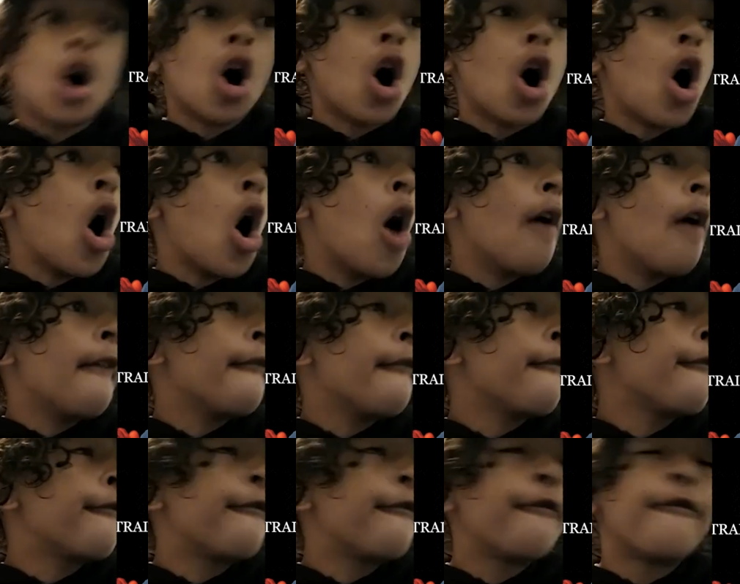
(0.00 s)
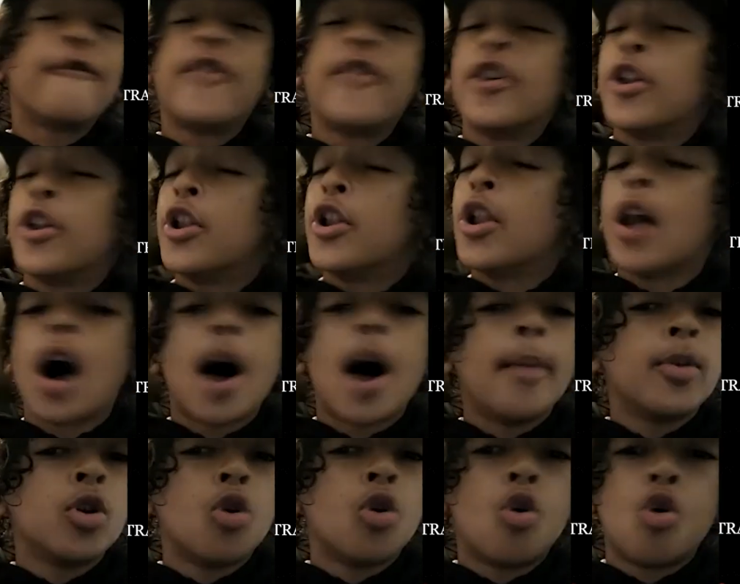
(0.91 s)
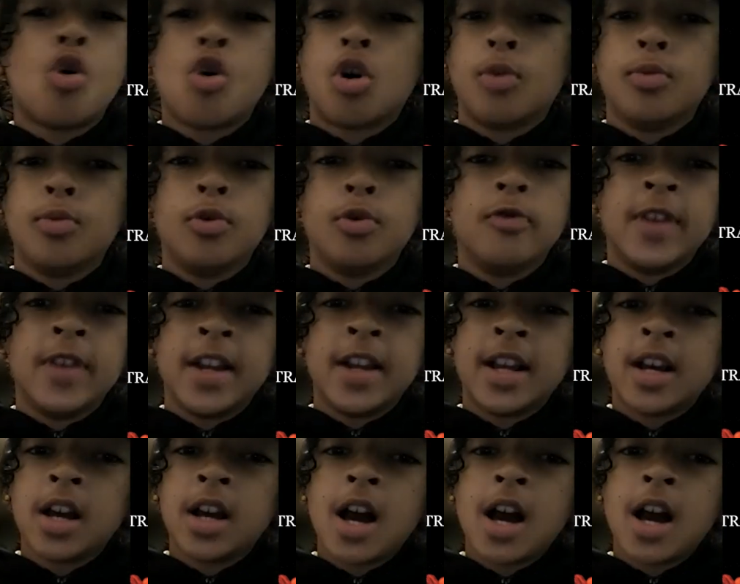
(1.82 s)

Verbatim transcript: a phenomenal horror movie.